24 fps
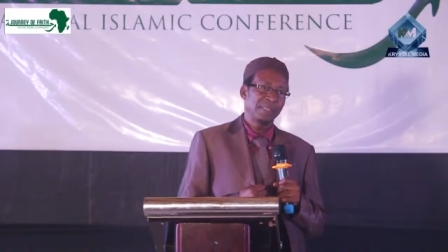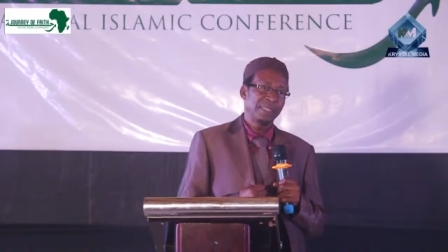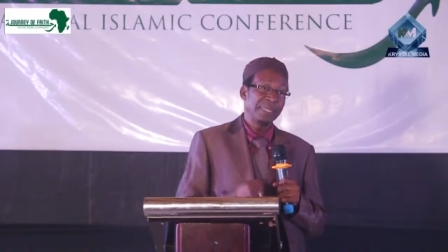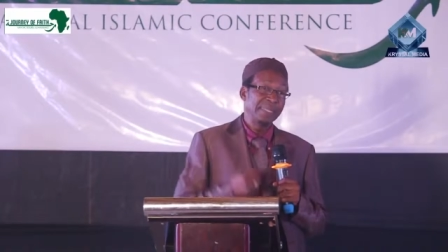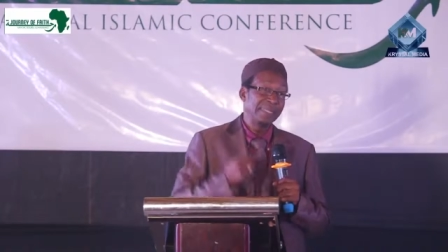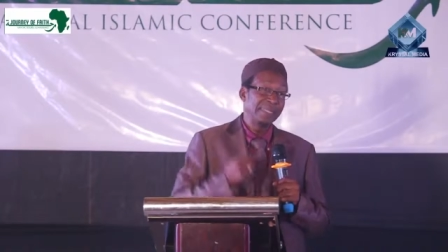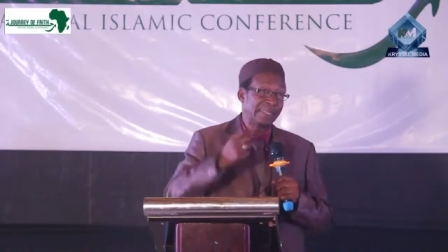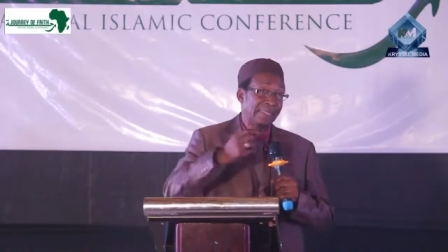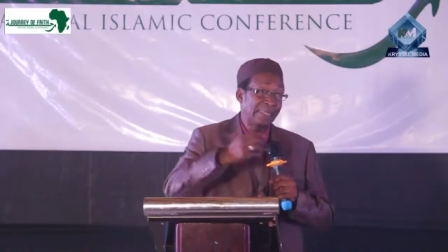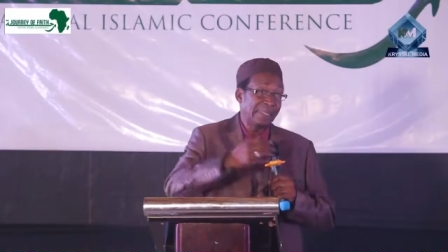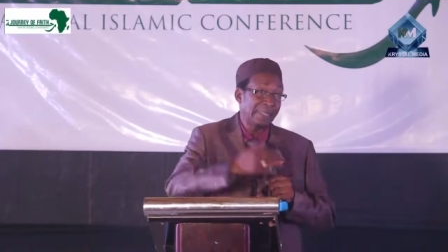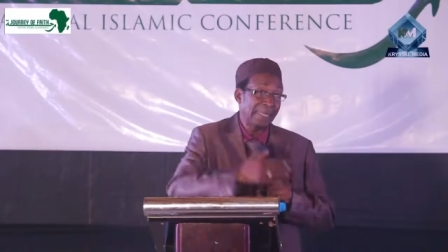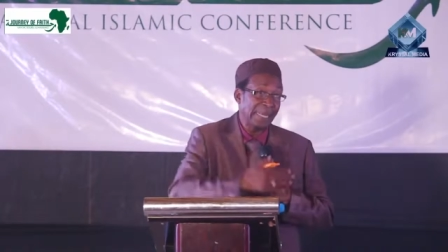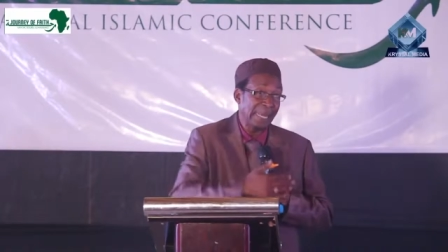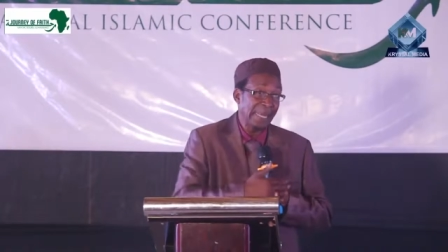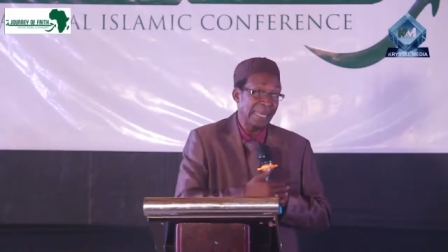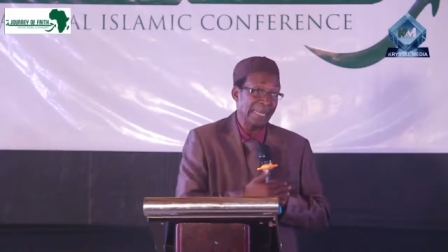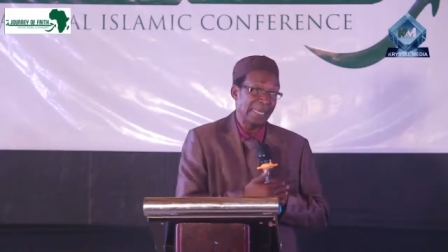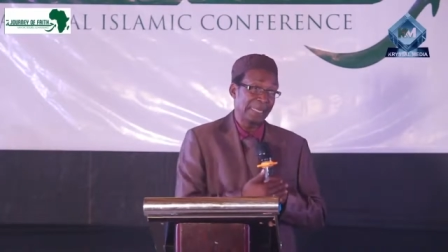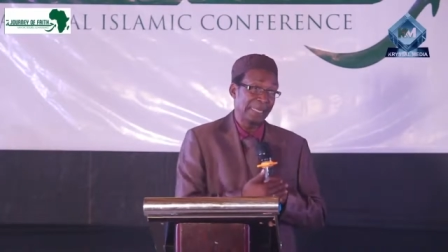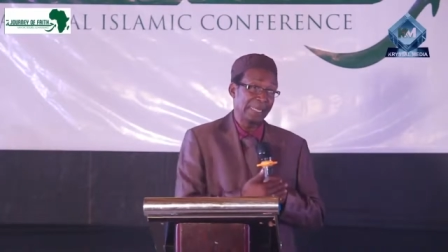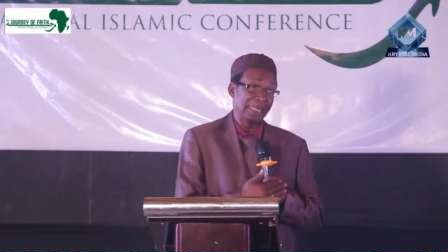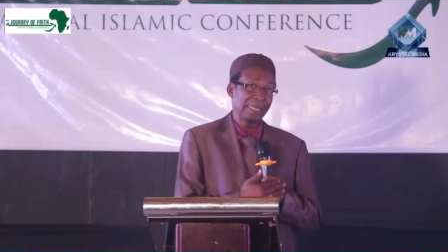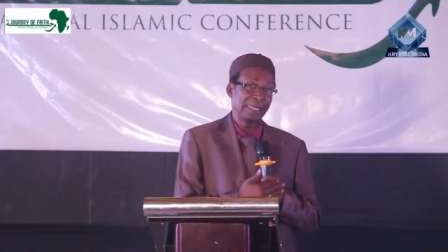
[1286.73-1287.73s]
His
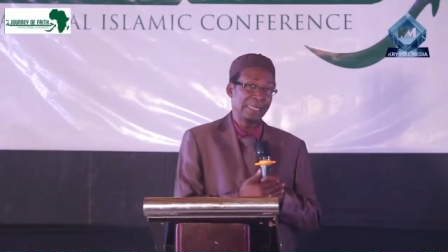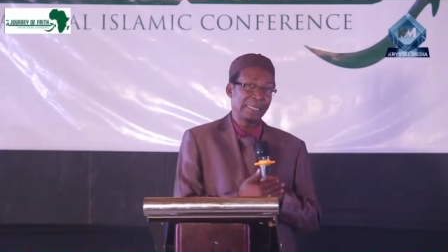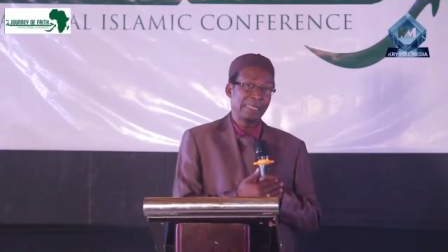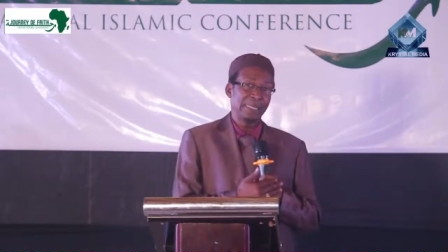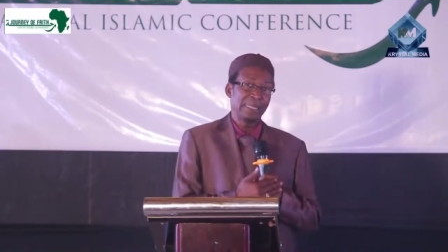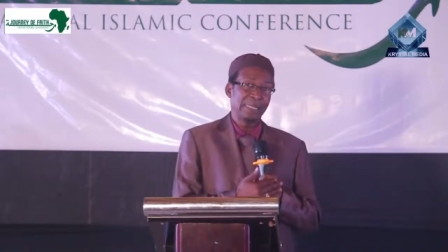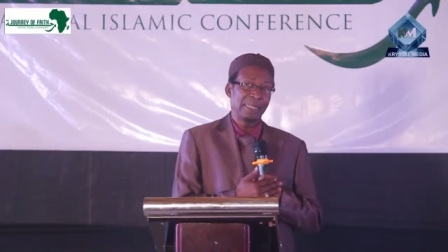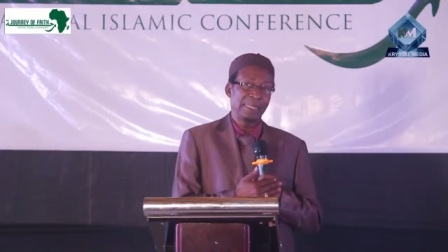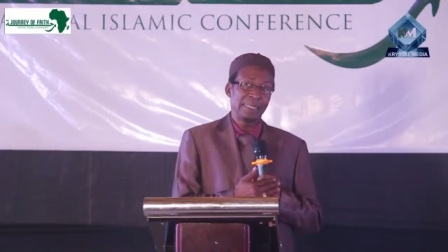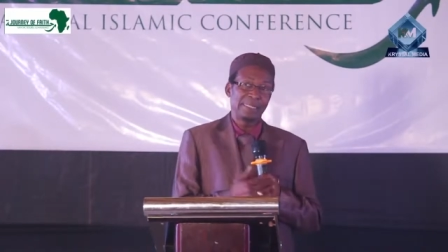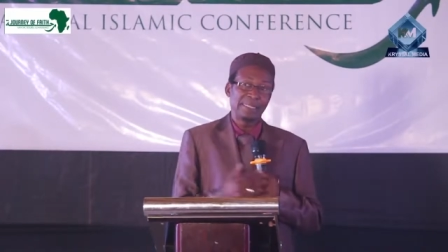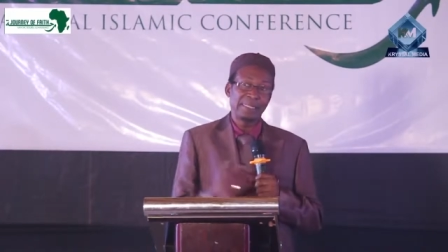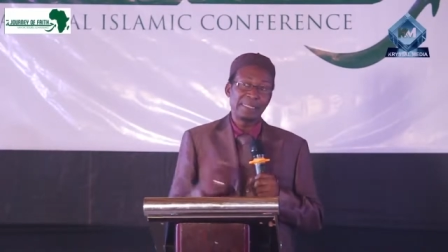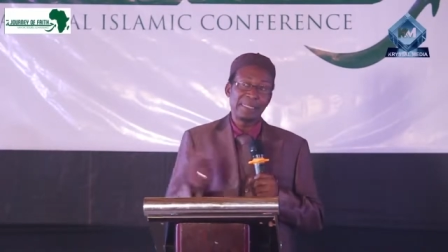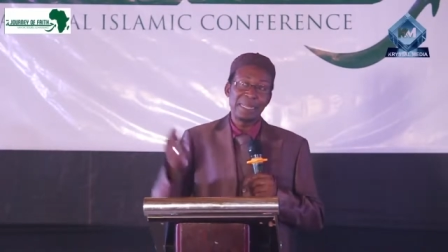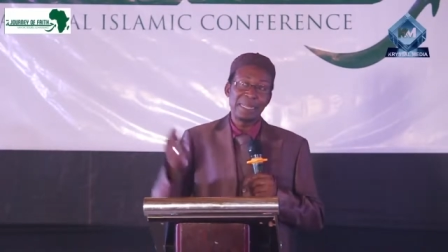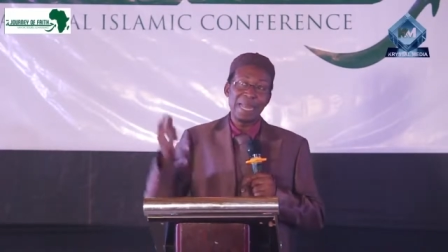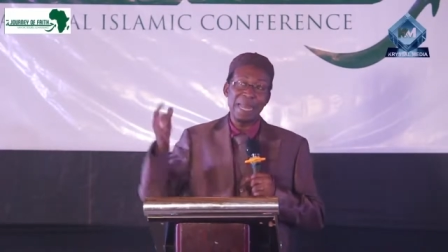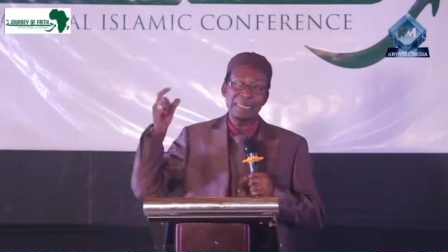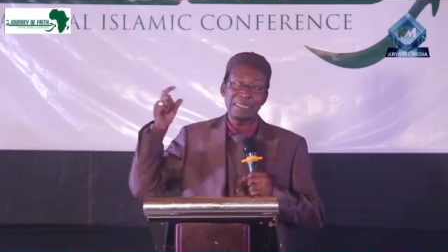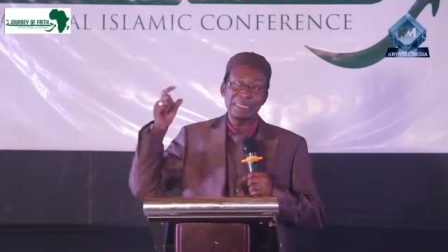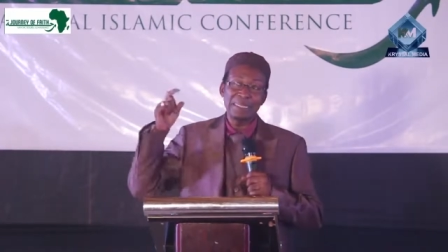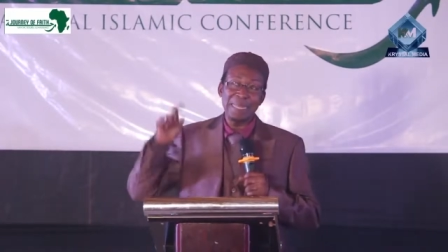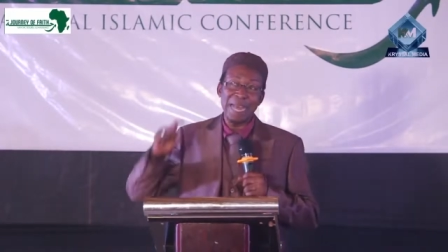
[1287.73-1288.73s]
skin is
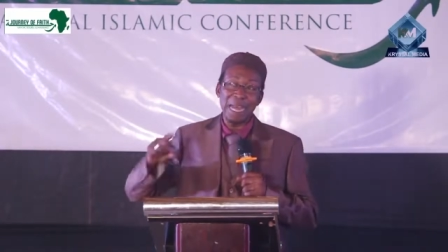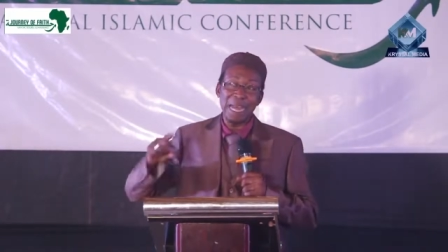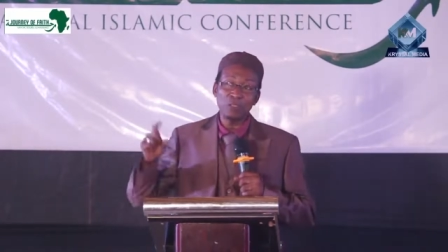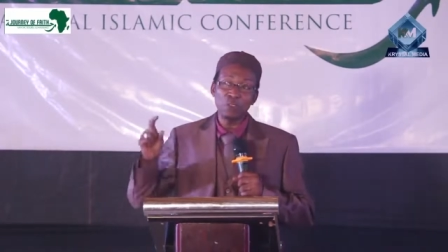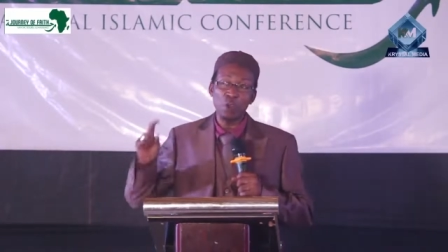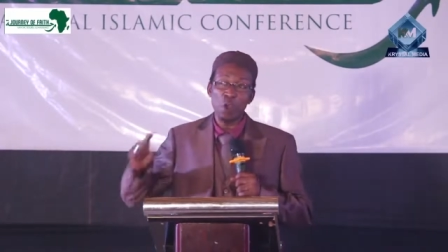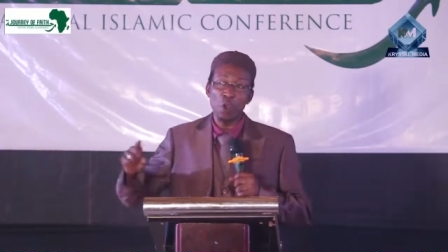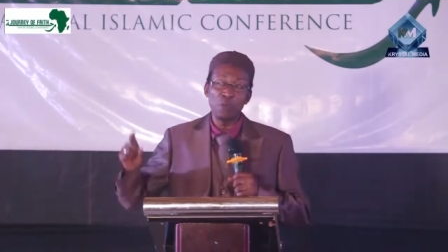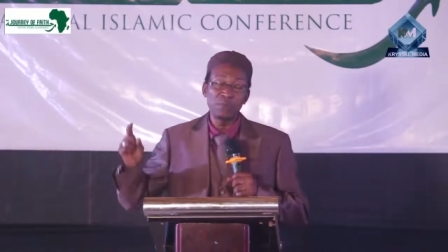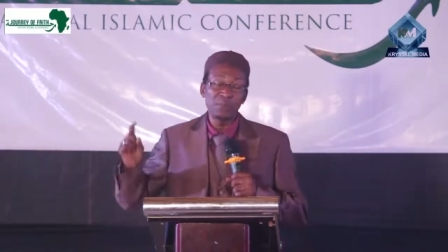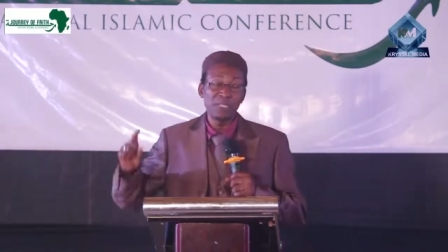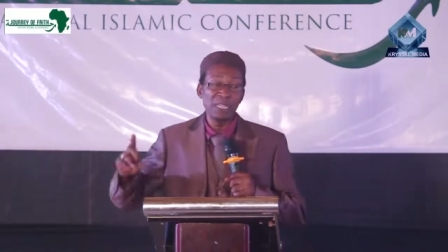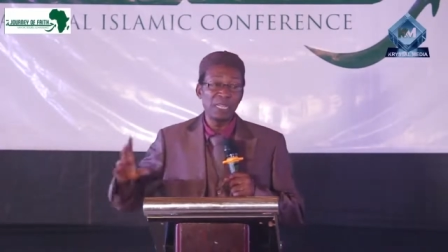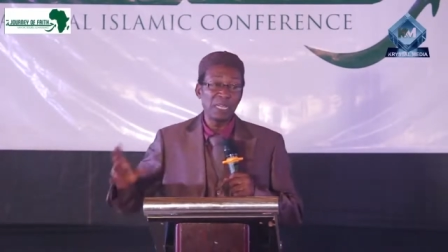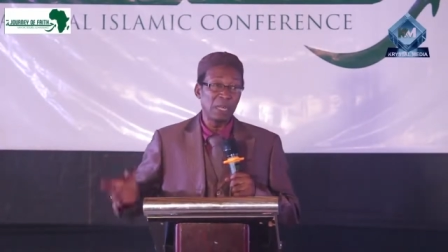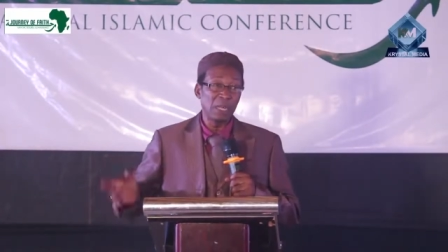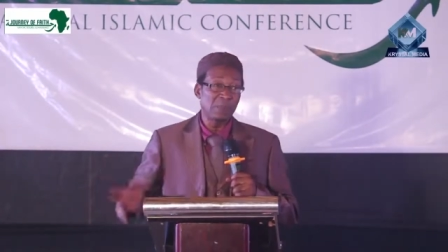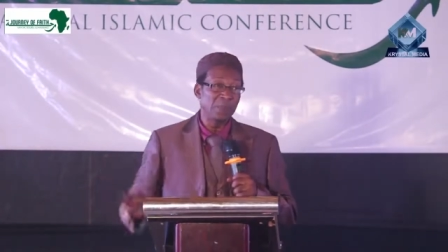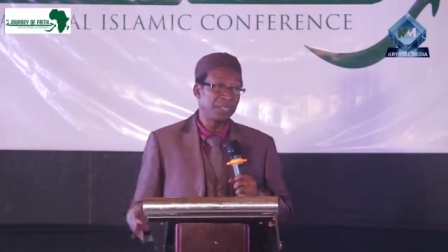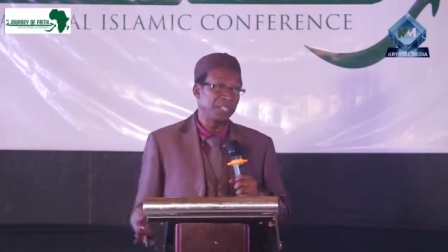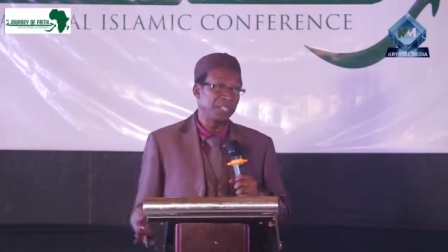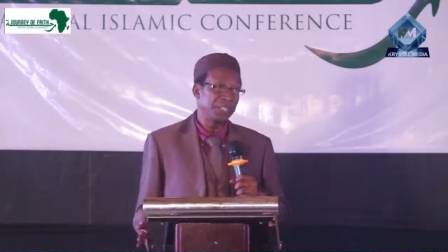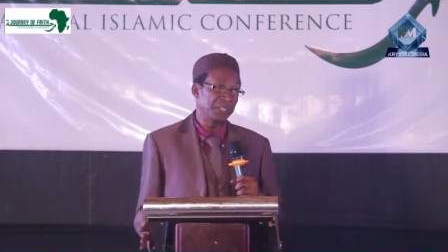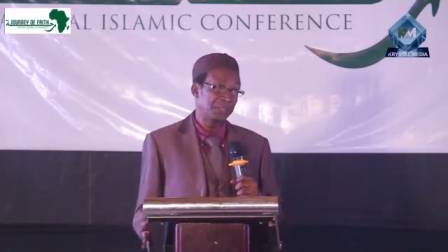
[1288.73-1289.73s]
like that of the
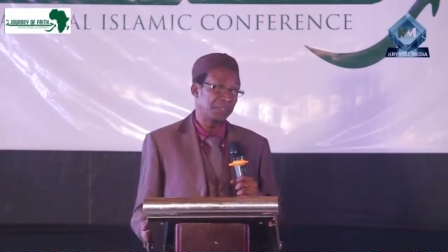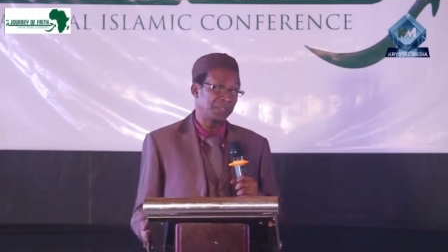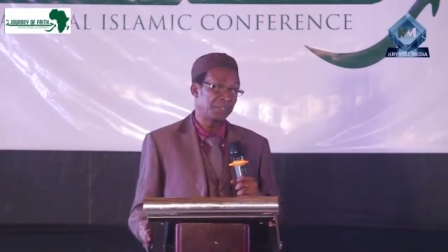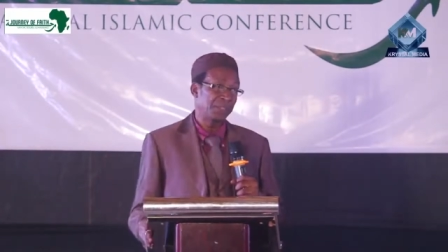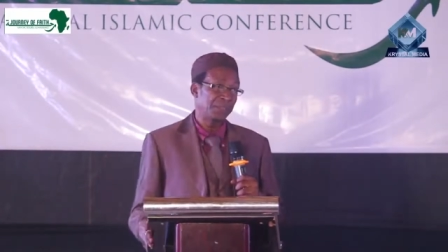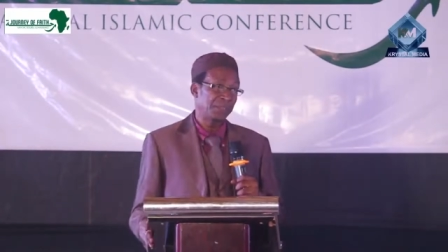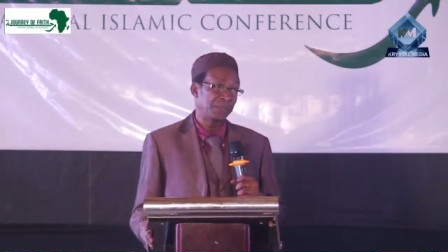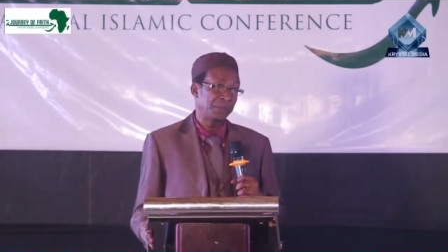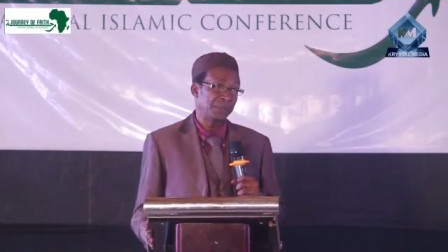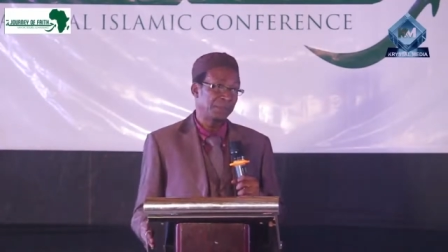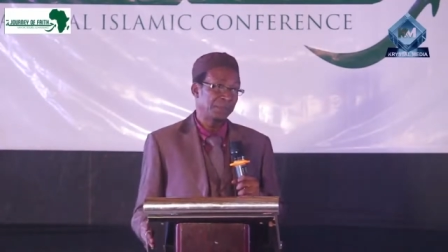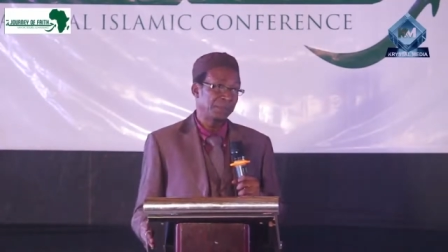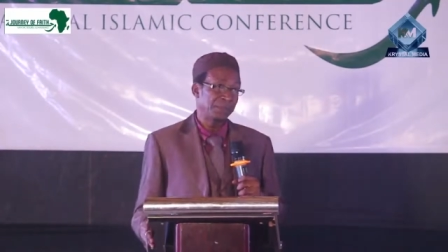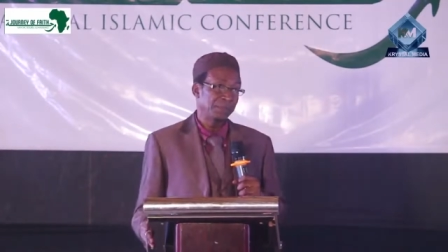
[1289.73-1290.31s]
Lebanese.